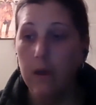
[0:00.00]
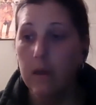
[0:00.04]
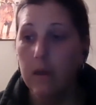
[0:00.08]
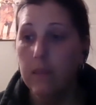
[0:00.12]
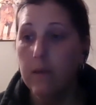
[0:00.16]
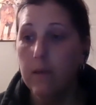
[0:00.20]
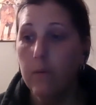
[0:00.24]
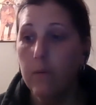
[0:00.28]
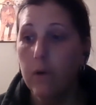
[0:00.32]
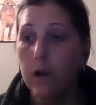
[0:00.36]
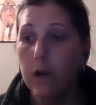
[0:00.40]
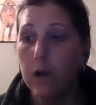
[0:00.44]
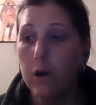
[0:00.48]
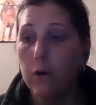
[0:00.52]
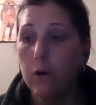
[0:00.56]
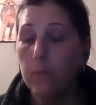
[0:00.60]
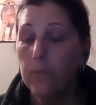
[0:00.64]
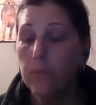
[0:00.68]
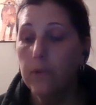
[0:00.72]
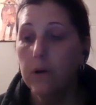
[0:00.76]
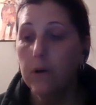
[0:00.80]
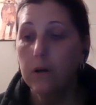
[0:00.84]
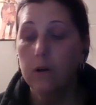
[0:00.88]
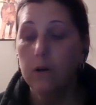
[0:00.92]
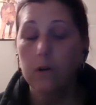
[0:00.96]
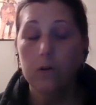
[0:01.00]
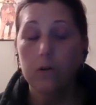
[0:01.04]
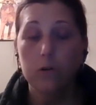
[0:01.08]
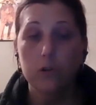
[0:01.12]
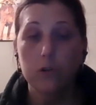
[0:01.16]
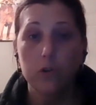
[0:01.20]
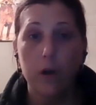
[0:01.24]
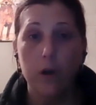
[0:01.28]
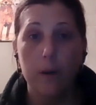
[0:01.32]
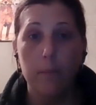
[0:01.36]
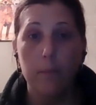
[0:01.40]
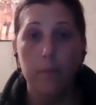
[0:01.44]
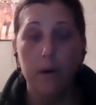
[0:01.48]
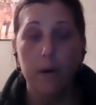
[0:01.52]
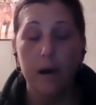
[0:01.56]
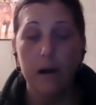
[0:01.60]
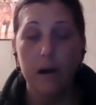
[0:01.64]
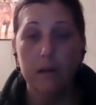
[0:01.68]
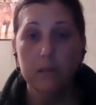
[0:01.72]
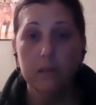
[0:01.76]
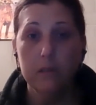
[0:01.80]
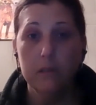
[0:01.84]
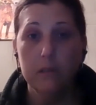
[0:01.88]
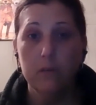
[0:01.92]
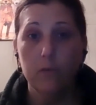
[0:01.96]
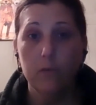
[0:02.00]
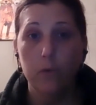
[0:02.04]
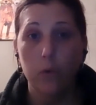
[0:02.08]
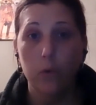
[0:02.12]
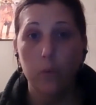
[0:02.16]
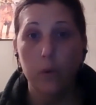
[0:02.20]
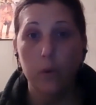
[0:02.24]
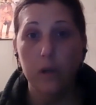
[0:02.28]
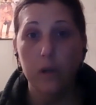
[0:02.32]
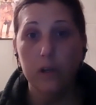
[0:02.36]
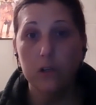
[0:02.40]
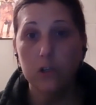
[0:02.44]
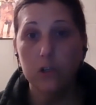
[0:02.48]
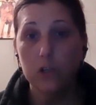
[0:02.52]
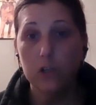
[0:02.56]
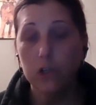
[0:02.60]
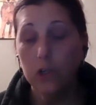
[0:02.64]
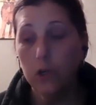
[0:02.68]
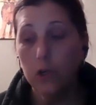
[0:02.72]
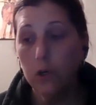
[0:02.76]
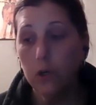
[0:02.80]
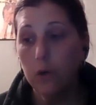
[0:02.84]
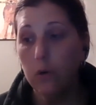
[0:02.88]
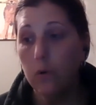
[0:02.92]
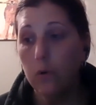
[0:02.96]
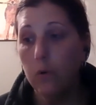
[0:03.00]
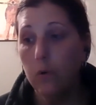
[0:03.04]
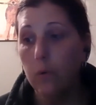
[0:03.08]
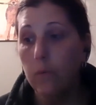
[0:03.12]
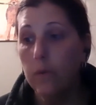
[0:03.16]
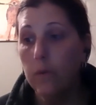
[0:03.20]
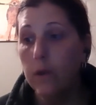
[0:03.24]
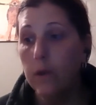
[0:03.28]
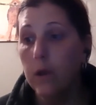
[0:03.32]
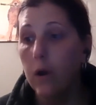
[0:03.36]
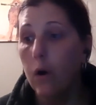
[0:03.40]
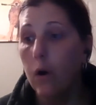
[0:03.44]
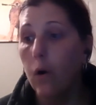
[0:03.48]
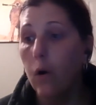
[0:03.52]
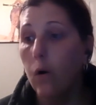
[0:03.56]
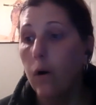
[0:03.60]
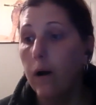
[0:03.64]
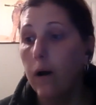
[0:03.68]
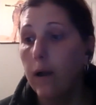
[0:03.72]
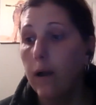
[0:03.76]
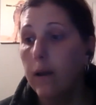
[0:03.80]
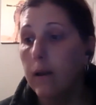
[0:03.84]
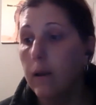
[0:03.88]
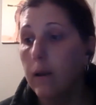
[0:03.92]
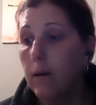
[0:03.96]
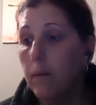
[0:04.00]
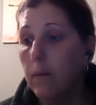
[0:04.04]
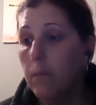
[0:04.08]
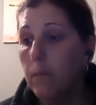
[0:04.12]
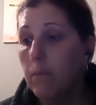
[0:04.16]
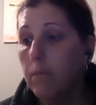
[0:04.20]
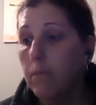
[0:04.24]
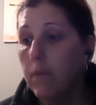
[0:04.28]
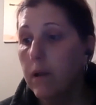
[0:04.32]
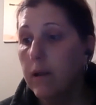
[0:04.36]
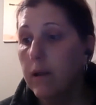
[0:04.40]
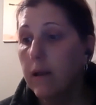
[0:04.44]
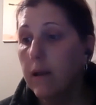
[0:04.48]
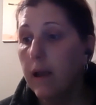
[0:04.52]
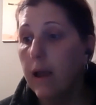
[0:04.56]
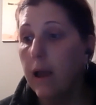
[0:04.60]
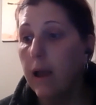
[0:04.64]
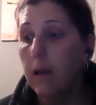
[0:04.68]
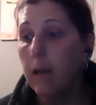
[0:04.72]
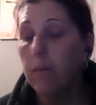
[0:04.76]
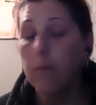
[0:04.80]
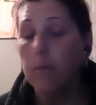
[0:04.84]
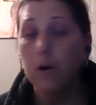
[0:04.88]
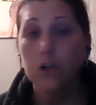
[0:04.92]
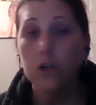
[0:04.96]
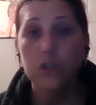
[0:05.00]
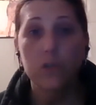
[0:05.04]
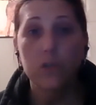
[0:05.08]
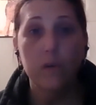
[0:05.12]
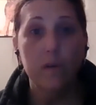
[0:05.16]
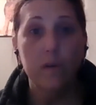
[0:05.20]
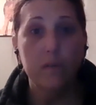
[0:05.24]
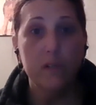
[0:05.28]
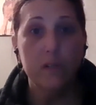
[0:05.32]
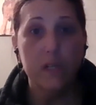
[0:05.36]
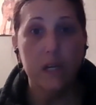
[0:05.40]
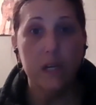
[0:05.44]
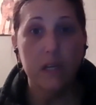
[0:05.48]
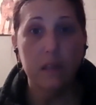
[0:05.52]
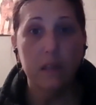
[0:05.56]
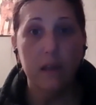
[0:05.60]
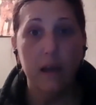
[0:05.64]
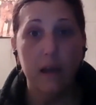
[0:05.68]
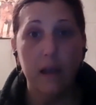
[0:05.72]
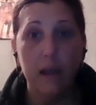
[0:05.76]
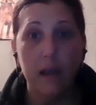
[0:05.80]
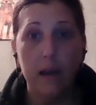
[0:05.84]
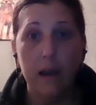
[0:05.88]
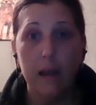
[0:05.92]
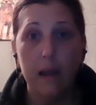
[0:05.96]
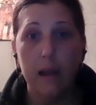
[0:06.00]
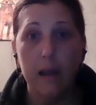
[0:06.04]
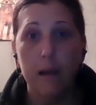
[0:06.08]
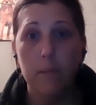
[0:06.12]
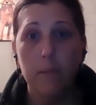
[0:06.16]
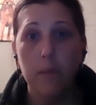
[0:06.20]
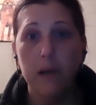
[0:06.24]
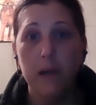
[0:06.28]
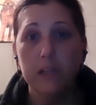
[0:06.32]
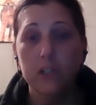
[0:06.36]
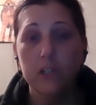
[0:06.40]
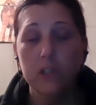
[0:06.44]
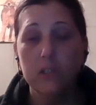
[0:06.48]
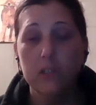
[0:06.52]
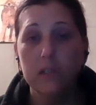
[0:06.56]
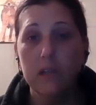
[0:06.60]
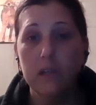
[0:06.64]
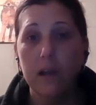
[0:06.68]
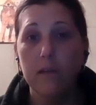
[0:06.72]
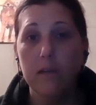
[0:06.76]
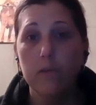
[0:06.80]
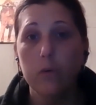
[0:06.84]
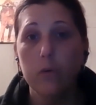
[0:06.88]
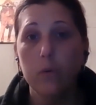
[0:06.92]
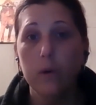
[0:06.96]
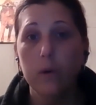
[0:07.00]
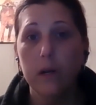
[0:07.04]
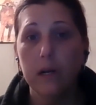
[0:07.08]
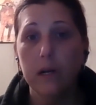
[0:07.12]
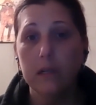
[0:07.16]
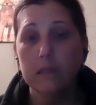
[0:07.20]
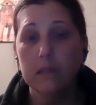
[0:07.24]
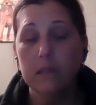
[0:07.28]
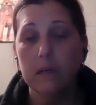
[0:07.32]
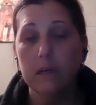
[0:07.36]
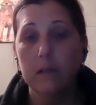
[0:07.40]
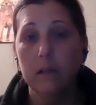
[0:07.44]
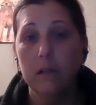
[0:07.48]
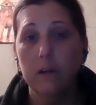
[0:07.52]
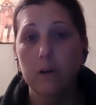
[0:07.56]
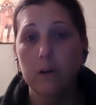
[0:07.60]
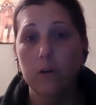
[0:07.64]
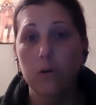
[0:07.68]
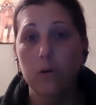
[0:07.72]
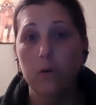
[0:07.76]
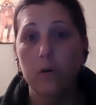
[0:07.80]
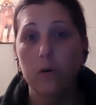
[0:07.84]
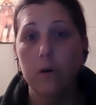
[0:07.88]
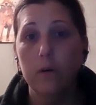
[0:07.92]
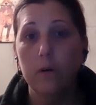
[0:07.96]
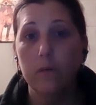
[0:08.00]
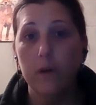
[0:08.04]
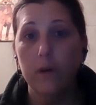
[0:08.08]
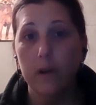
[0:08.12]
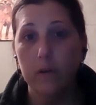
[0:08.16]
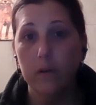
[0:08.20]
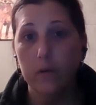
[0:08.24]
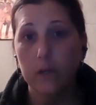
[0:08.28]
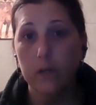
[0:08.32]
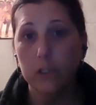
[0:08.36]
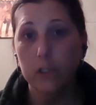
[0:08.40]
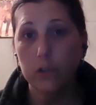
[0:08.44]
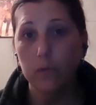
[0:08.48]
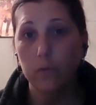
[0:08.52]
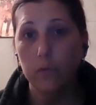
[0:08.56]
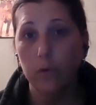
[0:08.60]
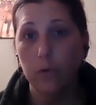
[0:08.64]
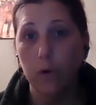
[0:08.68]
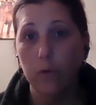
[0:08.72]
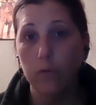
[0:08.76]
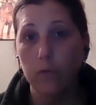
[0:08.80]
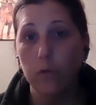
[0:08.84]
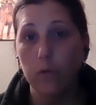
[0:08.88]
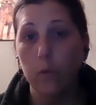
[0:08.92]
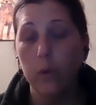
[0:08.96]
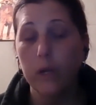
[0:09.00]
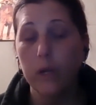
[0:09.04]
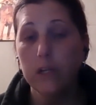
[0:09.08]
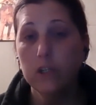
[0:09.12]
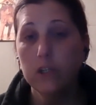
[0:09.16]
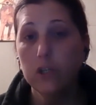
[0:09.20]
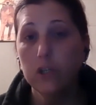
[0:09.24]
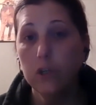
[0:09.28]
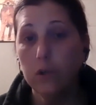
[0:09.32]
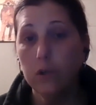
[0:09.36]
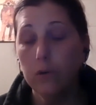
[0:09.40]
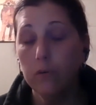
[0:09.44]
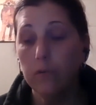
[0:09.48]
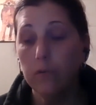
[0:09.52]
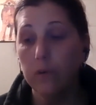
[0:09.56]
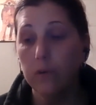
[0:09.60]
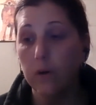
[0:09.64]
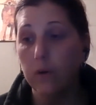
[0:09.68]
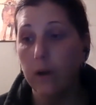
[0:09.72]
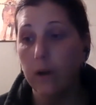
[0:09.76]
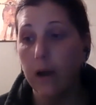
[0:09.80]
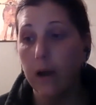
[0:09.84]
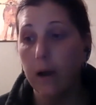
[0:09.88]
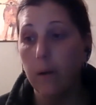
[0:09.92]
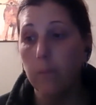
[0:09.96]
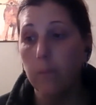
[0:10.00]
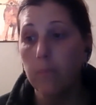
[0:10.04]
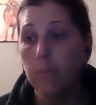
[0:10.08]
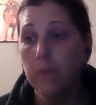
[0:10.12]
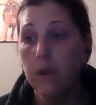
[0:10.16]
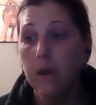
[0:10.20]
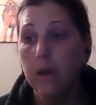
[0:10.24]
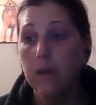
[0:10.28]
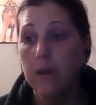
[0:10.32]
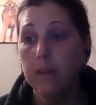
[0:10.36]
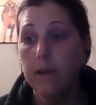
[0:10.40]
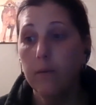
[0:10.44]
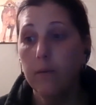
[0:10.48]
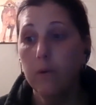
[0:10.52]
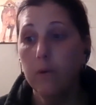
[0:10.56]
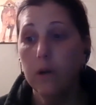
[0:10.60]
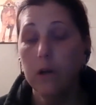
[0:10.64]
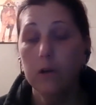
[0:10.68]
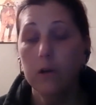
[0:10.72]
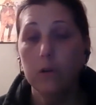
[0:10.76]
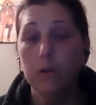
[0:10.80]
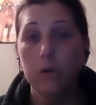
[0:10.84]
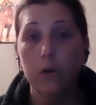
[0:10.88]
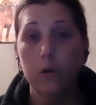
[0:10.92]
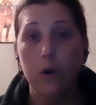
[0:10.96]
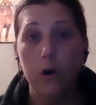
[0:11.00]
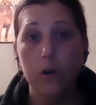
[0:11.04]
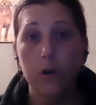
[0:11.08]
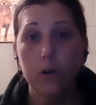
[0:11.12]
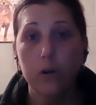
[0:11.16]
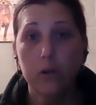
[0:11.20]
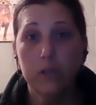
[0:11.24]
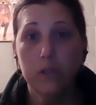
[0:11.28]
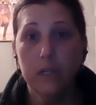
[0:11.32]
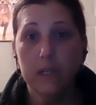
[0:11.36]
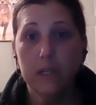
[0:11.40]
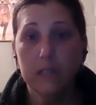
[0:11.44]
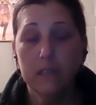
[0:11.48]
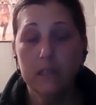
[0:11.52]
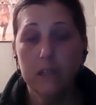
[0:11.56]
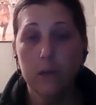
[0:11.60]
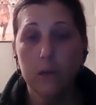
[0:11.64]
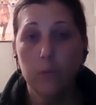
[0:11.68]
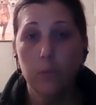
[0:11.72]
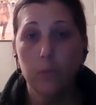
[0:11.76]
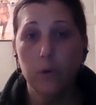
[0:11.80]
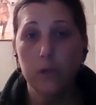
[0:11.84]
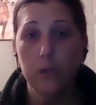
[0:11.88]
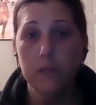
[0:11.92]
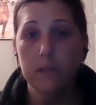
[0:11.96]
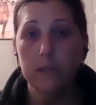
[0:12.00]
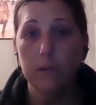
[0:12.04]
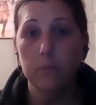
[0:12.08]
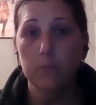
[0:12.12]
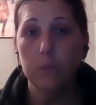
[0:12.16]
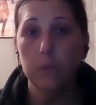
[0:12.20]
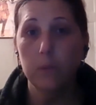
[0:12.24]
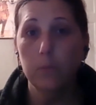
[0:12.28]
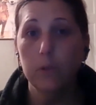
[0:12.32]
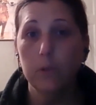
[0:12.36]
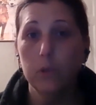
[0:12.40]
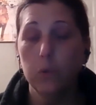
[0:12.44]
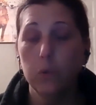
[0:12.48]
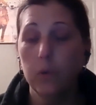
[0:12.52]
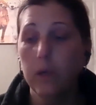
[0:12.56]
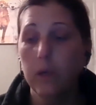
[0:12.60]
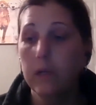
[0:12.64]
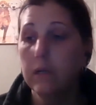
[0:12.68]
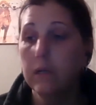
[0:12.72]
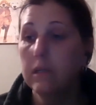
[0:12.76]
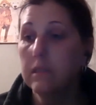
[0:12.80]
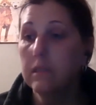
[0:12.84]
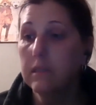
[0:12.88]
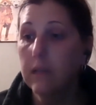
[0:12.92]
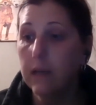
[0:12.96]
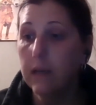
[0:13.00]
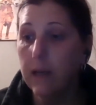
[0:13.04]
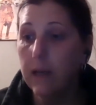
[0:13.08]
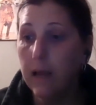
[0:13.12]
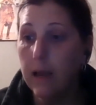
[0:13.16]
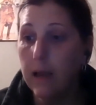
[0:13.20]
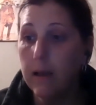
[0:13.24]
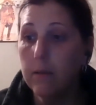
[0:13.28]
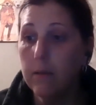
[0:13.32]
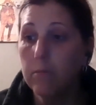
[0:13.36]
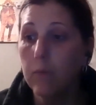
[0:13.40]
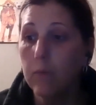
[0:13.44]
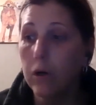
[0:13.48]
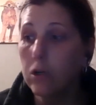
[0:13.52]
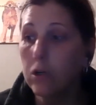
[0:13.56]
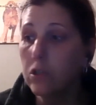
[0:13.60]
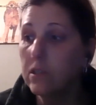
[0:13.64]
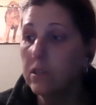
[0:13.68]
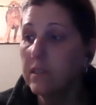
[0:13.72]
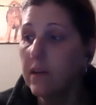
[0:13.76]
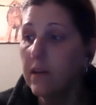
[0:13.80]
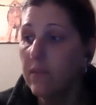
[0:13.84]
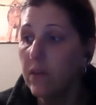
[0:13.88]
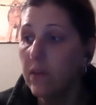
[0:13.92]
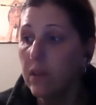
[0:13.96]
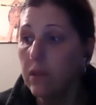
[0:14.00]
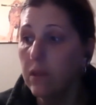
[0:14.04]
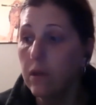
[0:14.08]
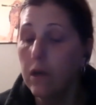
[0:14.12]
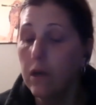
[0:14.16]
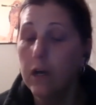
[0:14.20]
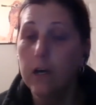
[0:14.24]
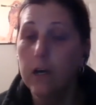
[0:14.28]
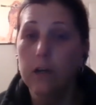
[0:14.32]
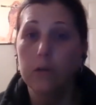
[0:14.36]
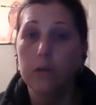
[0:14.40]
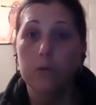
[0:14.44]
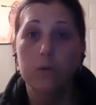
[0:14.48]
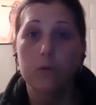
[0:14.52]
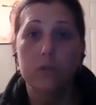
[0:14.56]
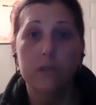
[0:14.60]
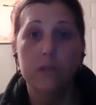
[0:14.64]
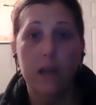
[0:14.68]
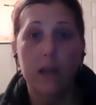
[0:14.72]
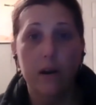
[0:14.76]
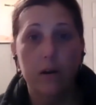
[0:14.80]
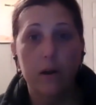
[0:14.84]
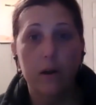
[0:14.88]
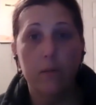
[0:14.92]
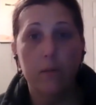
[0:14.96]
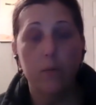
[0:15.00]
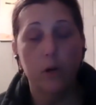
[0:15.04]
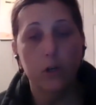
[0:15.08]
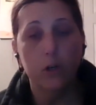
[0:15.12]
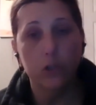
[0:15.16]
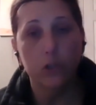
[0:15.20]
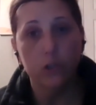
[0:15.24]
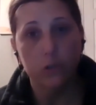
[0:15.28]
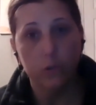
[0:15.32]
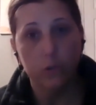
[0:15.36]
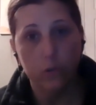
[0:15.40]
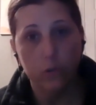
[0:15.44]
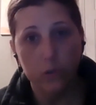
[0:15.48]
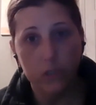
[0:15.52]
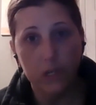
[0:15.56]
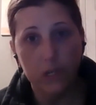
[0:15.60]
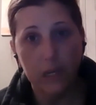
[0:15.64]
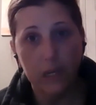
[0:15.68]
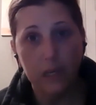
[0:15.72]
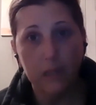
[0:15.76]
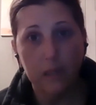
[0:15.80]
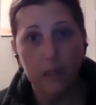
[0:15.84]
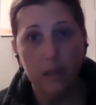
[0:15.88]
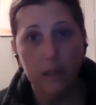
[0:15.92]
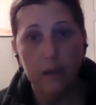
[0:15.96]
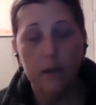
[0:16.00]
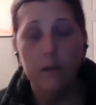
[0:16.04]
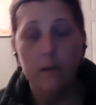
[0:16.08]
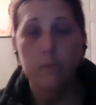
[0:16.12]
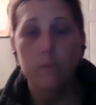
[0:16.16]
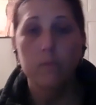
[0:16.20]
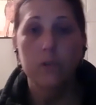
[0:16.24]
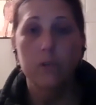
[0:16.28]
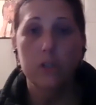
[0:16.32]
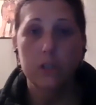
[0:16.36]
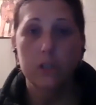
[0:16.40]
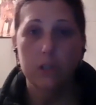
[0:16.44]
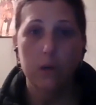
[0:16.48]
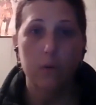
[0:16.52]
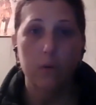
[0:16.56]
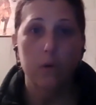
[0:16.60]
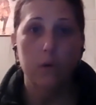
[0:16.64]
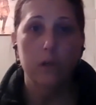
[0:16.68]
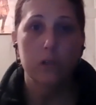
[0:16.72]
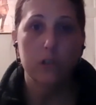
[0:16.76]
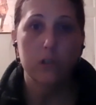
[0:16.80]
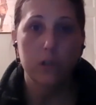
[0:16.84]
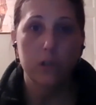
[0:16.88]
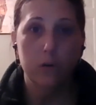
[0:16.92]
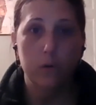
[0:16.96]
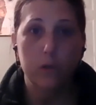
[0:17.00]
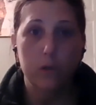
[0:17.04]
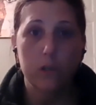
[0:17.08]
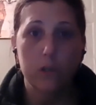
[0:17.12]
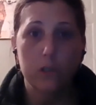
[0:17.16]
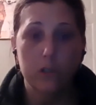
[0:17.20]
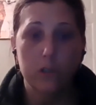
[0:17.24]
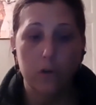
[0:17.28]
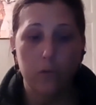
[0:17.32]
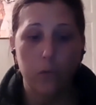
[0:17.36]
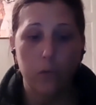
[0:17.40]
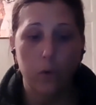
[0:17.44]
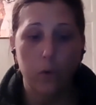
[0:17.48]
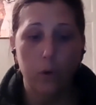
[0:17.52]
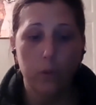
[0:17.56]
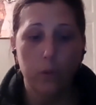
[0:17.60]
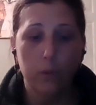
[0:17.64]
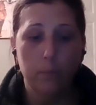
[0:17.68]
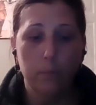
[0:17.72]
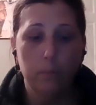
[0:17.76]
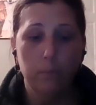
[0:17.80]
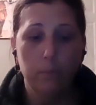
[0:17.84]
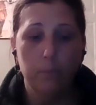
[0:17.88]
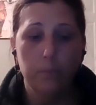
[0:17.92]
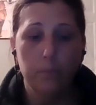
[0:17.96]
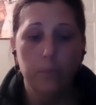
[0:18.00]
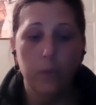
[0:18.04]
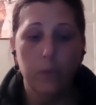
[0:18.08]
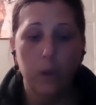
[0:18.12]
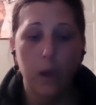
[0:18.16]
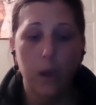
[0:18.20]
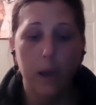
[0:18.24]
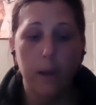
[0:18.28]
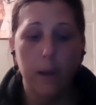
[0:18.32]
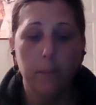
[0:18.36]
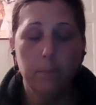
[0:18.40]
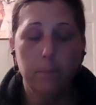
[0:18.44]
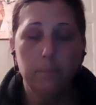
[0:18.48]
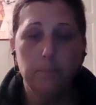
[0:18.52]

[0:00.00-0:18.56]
Then when I open the clinical Dropbox for week 2 on Monday, March 15th at 8 a.m., I should see everyone has a clinical evaluation form for week 2 filled out that would include all your days that you precepted between Sunday, March 7th through Saturday, March 13th, so on and so on and so forth. Okay.